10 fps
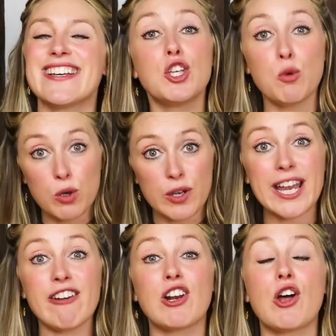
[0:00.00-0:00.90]
you will
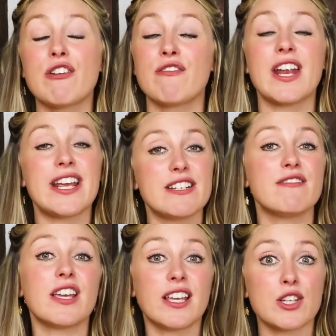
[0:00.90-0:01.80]
hear a lot of
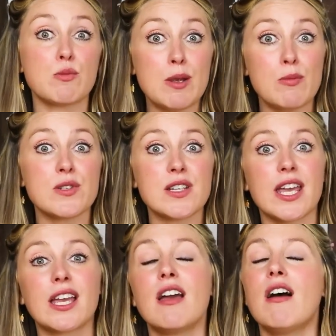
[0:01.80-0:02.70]
native English people
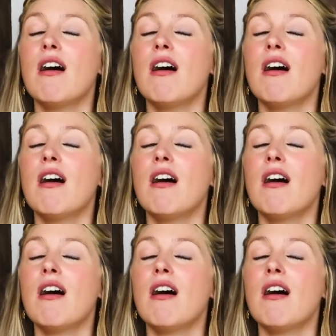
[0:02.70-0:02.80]
saying,